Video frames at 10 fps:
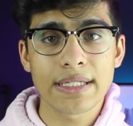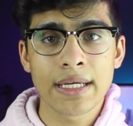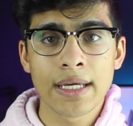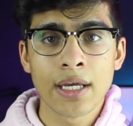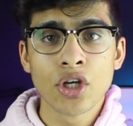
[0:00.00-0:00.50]

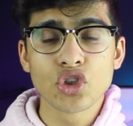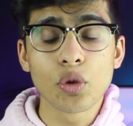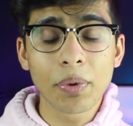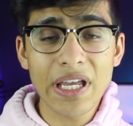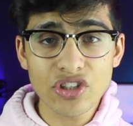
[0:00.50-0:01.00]
So you
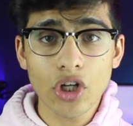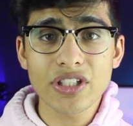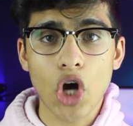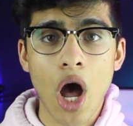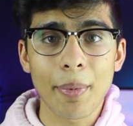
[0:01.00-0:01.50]
place it on
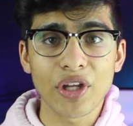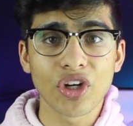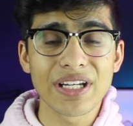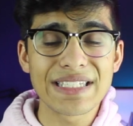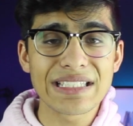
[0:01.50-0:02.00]
top and you're
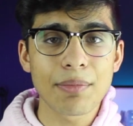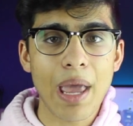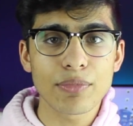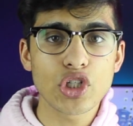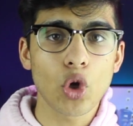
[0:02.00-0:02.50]
going to see some
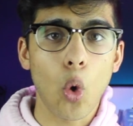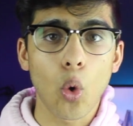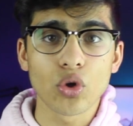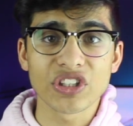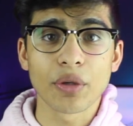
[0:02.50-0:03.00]
empty
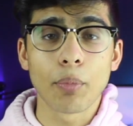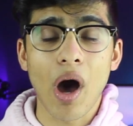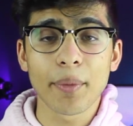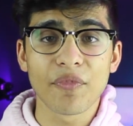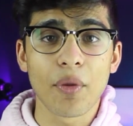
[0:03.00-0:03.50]
holes at the
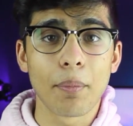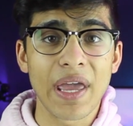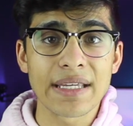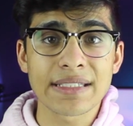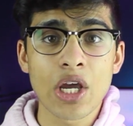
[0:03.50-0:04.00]
bottom of the
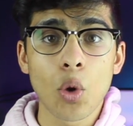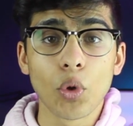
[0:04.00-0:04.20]
base